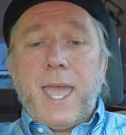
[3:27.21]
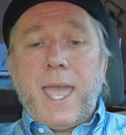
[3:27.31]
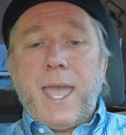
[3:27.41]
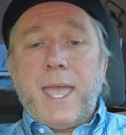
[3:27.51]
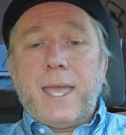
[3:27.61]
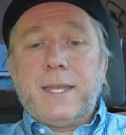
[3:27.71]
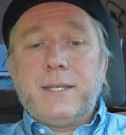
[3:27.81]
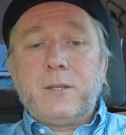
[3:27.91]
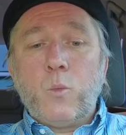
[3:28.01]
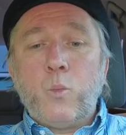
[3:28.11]

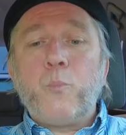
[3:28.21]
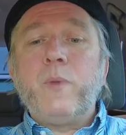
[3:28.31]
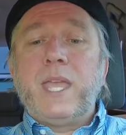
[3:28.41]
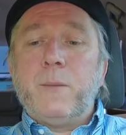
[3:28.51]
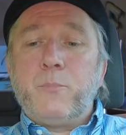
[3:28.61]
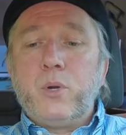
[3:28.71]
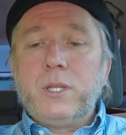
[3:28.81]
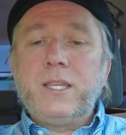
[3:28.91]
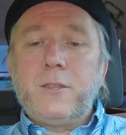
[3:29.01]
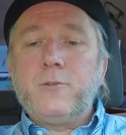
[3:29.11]
And in
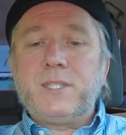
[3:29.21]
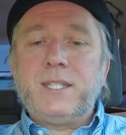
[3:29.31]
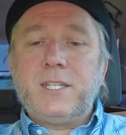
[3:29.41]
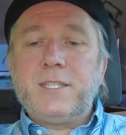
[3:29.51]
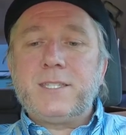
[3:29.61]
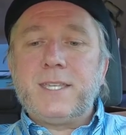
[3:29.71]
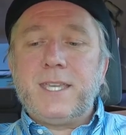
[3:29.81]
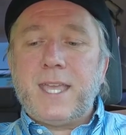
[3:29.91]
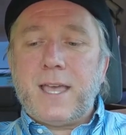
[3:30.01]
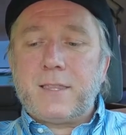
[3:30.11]
pulling those stitches
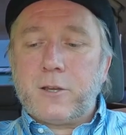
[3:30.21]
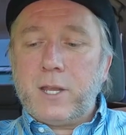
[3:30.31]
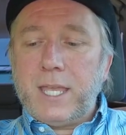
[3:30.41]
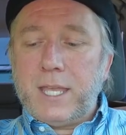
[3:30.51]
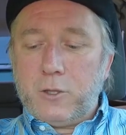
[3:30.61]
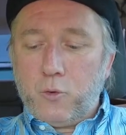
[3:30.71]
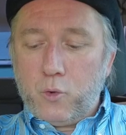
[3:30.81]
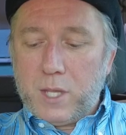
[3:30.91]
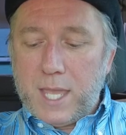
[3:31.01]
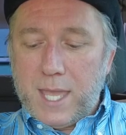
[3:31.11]
together, it
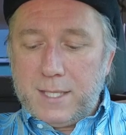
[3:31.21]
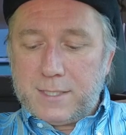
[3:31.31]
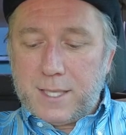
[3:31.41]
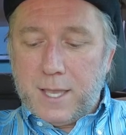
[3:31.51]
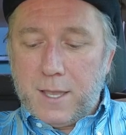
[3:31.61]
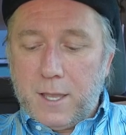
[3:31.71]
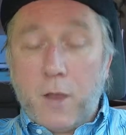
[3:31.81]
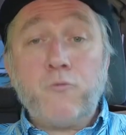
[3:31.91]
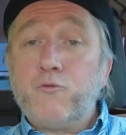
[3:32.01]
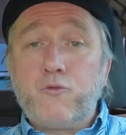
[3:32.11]
creates
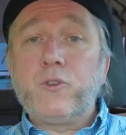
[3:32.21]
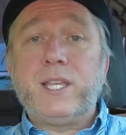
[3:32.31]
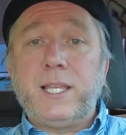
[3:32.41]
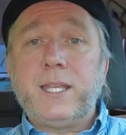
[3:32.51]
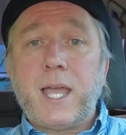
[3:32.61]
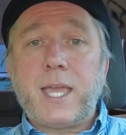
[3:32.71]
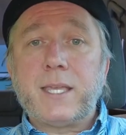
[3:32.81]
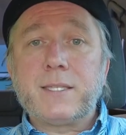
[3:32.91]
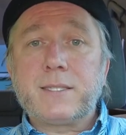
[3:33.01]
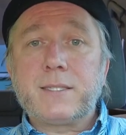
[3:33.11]
a really
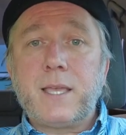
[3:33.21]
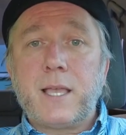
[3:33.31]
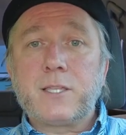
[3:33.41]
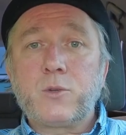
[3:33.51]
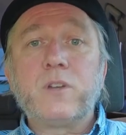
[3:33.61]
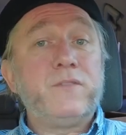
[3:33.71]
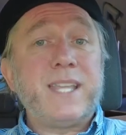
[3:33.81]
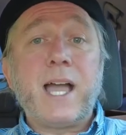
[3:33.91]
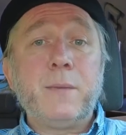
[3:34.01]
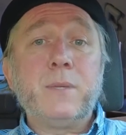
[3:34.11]
nice sort of
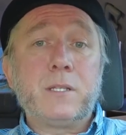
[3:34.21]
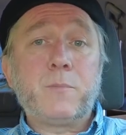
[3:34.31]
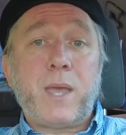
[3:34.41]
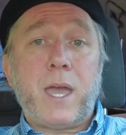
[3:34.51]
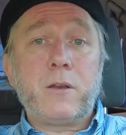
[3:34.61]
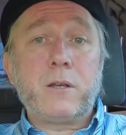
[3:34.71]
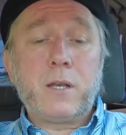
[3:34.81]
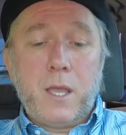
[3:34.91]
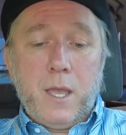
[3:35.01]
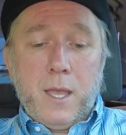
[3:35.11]
diamond pattern.